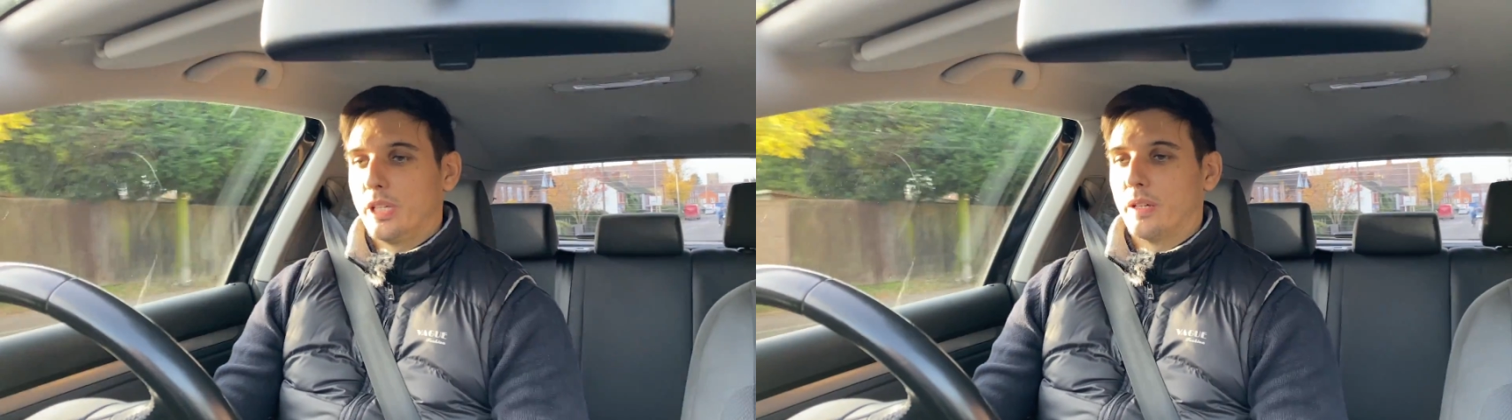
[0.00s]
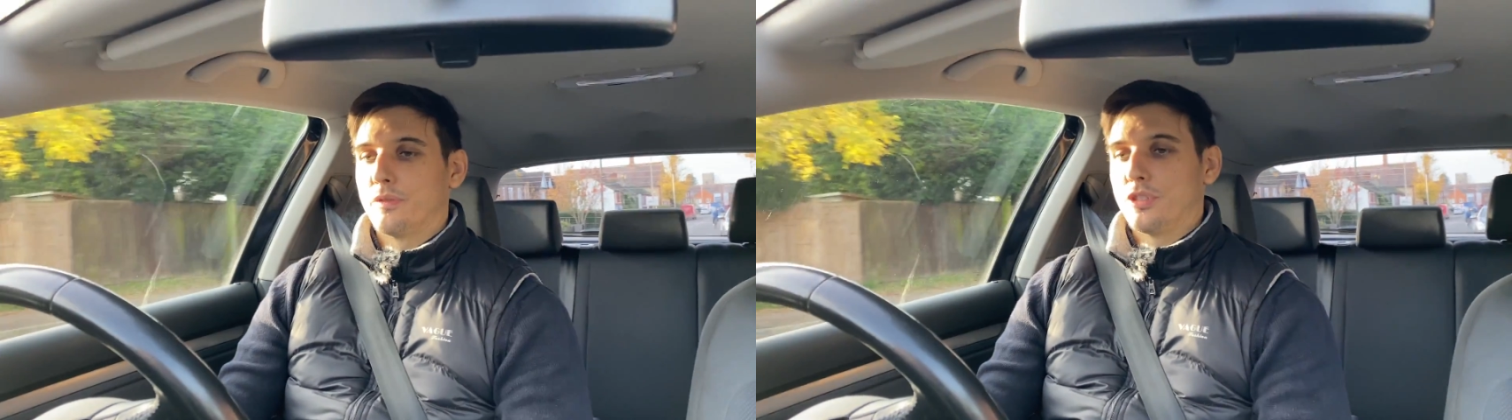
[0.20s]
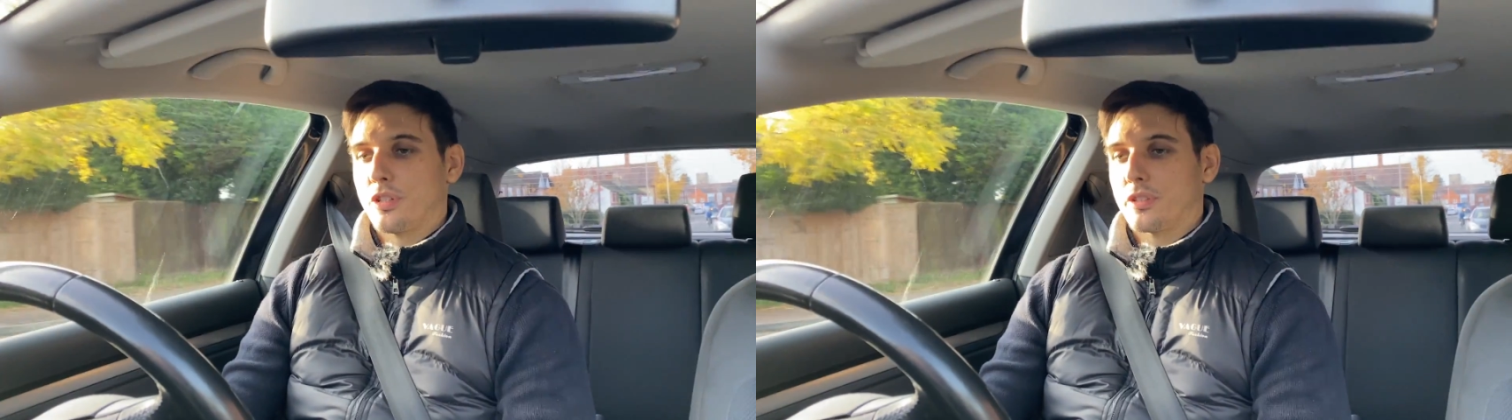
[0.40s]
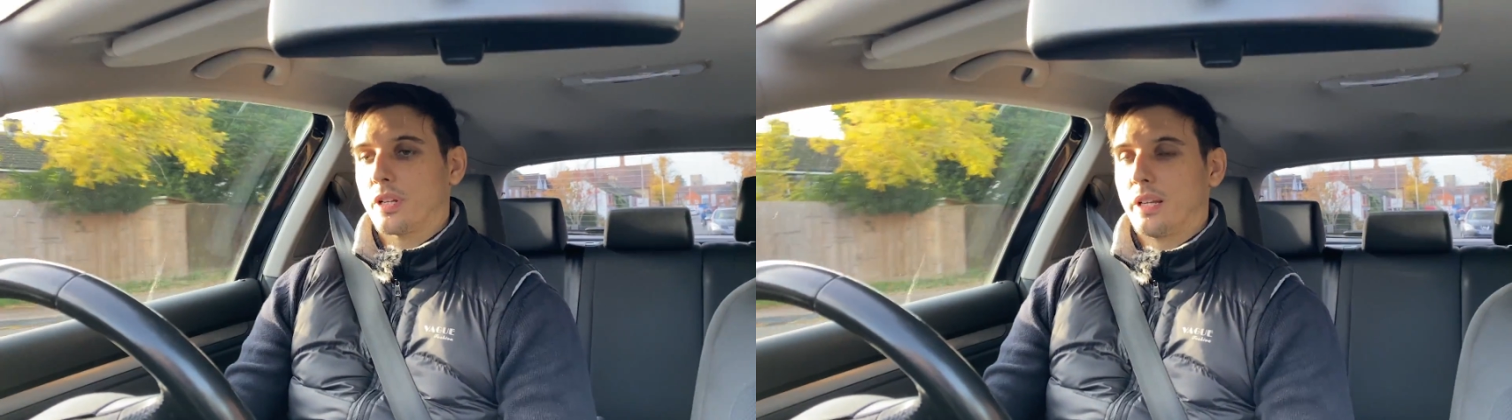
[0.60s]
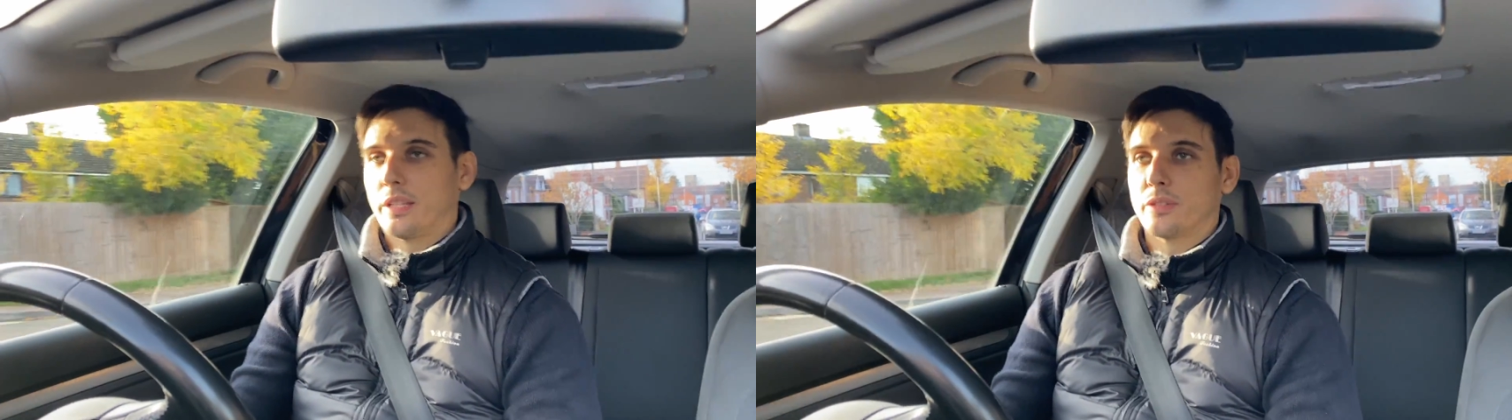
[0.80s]
I've just
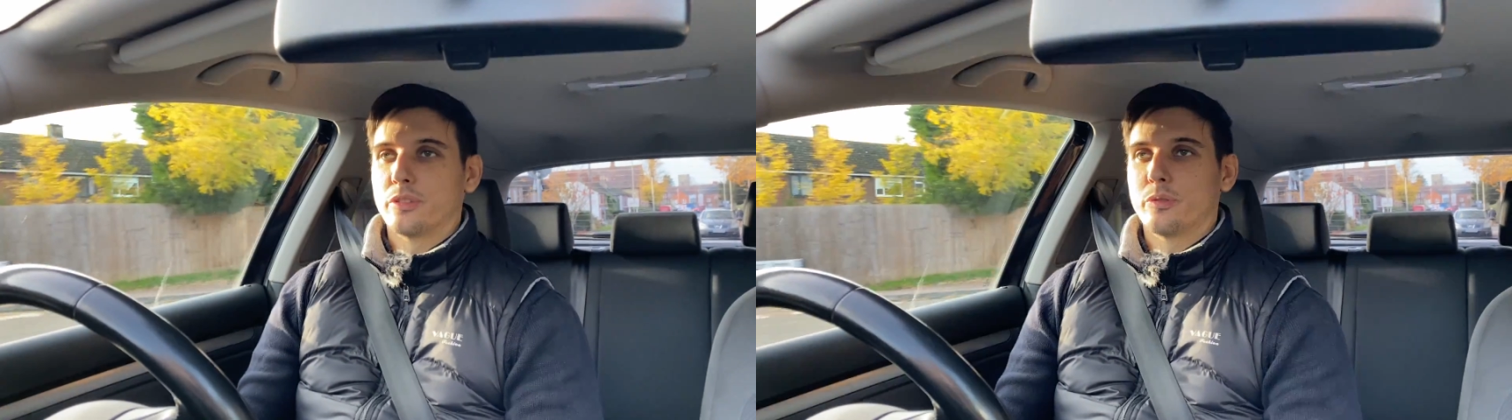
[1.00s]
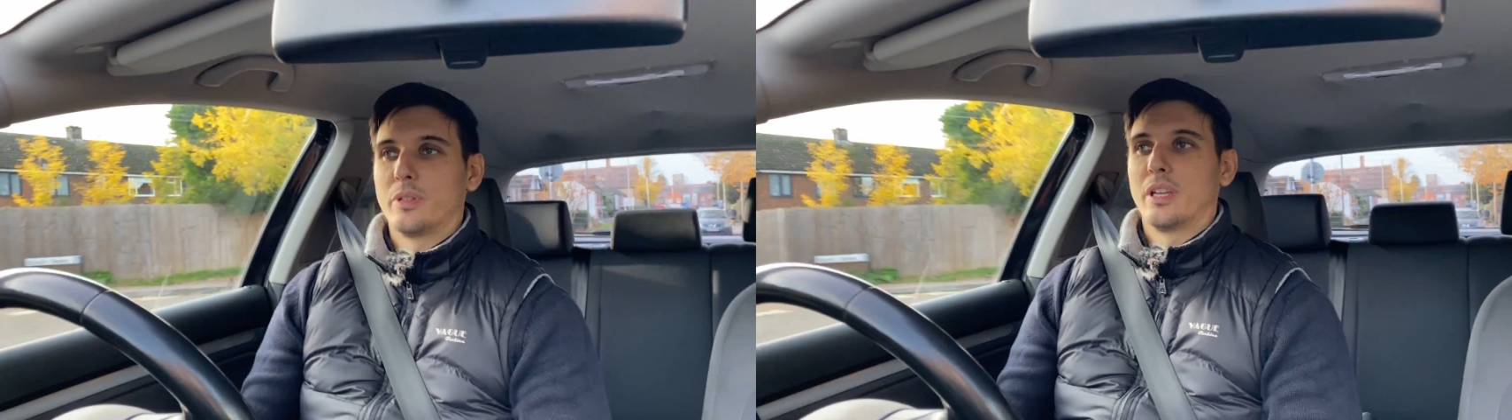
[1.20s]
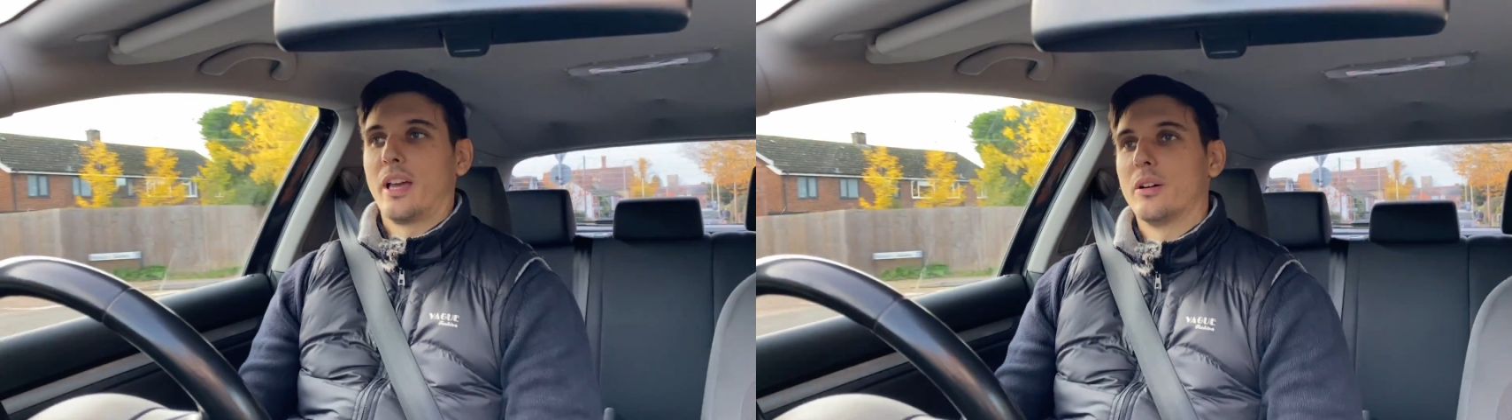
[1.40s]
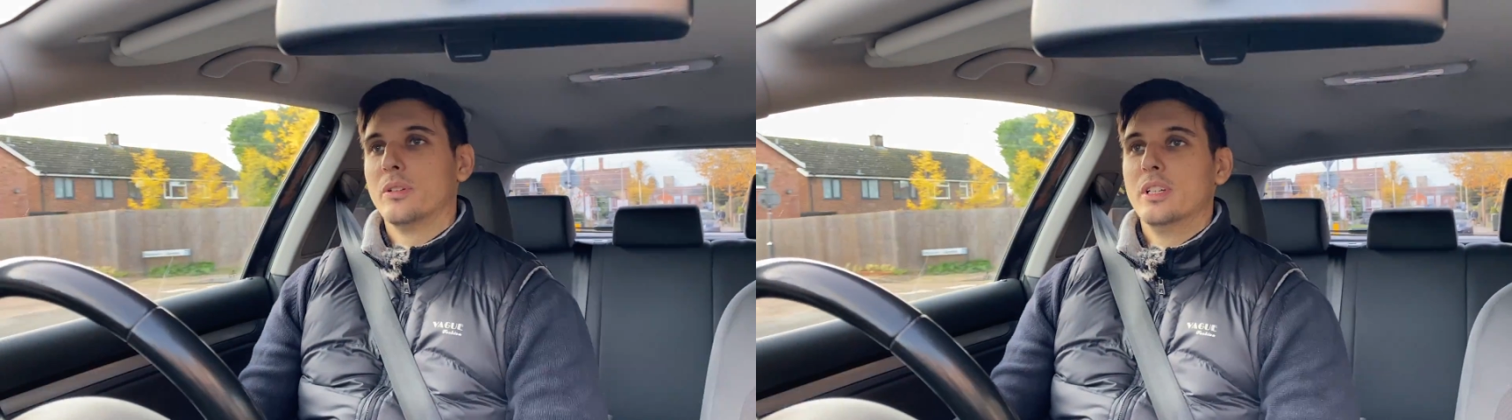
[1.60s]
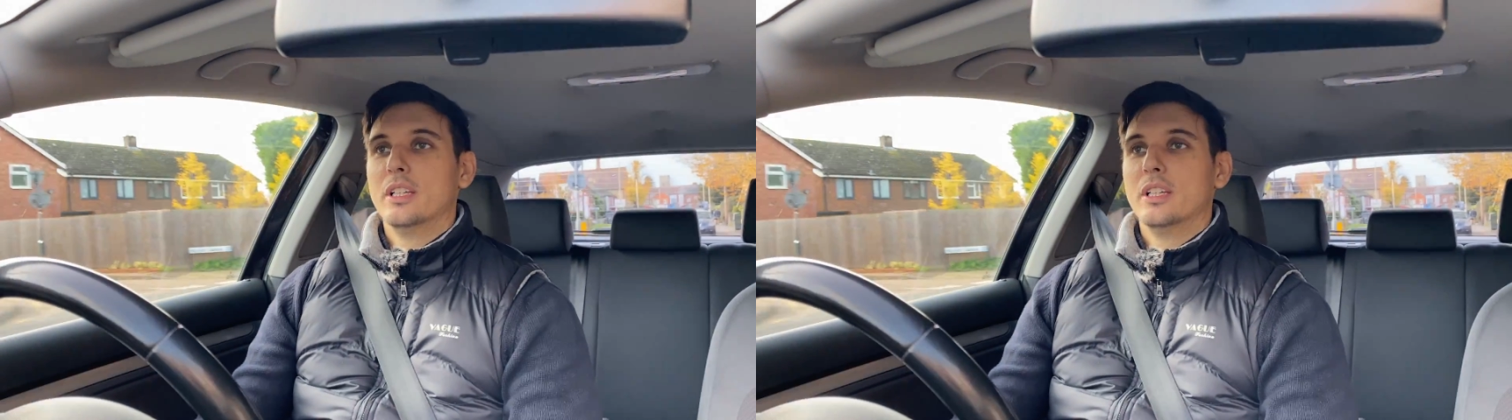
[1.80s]
clicked onto it now.